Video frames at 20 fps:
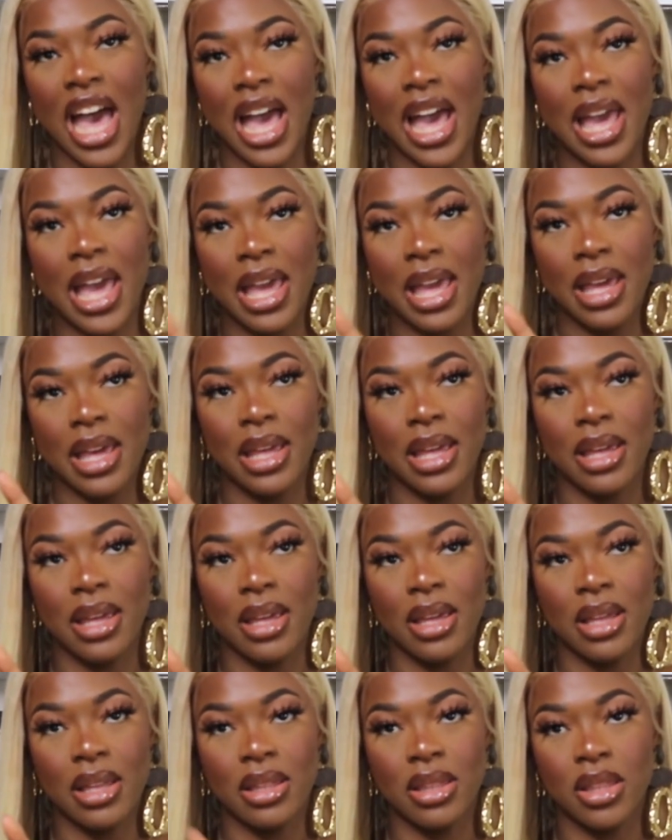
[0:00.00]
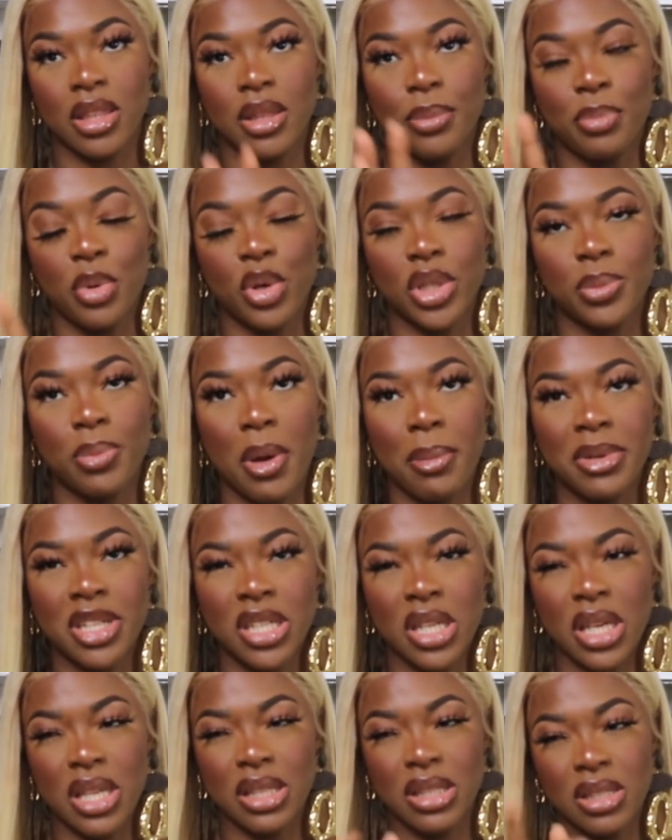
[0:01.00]
the book's
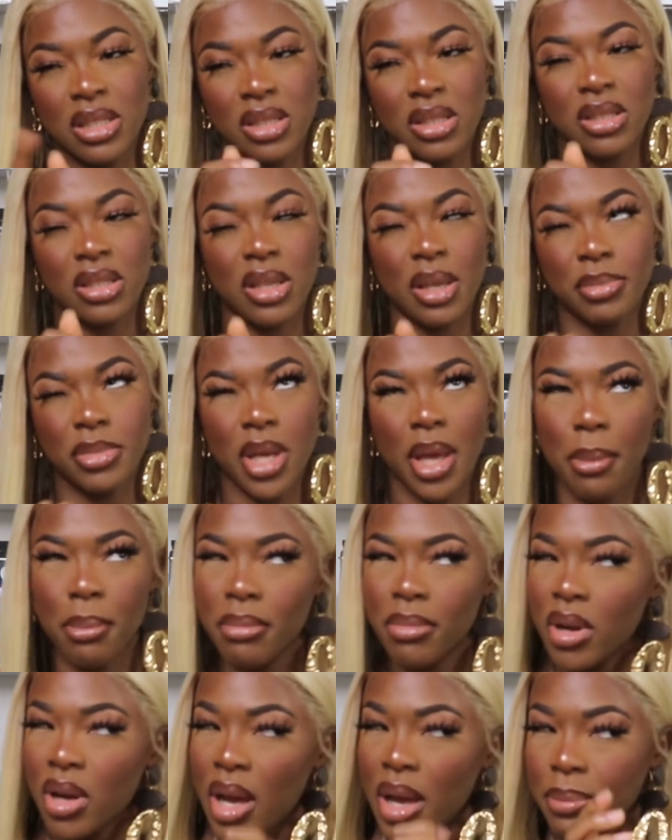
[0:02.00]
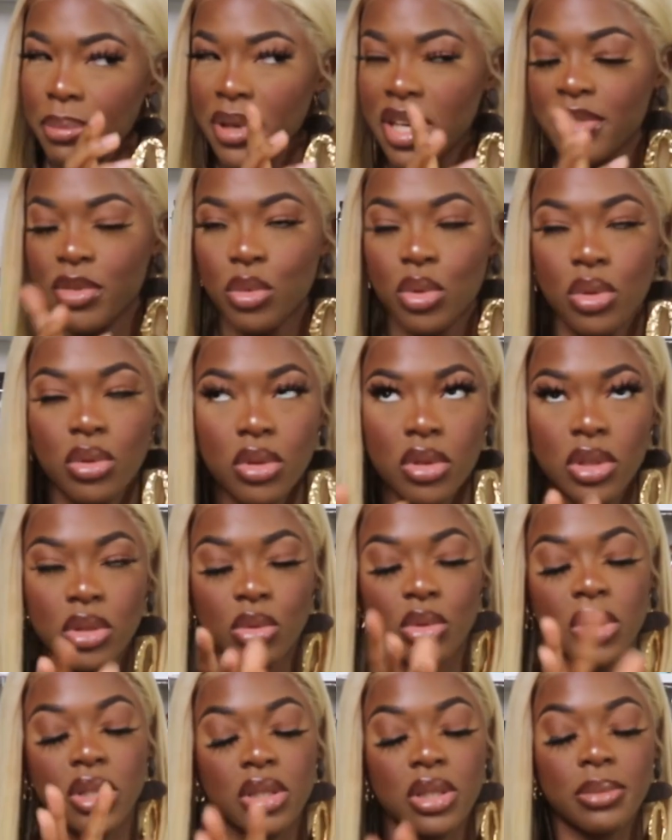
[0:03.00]
publishing in September, I believe, or
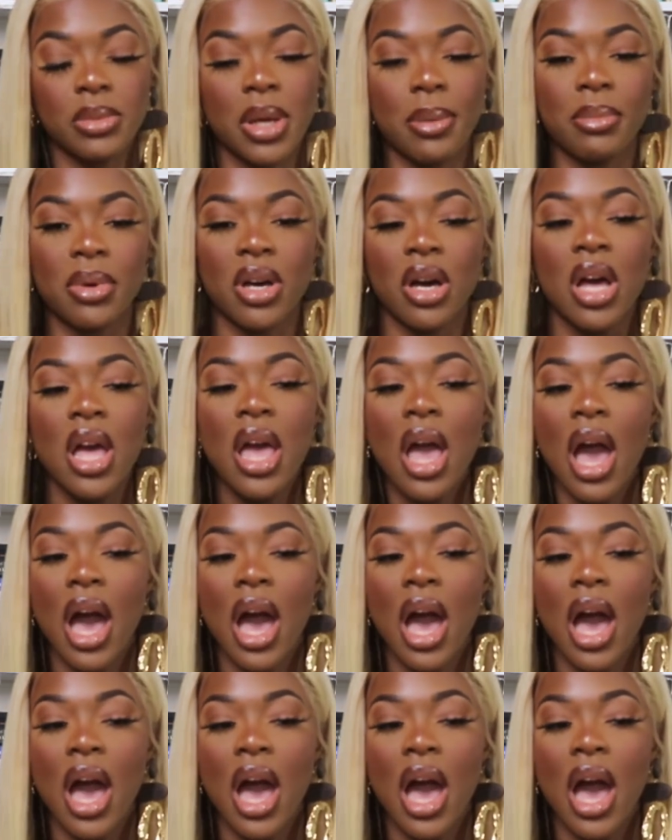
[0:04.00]
August, September.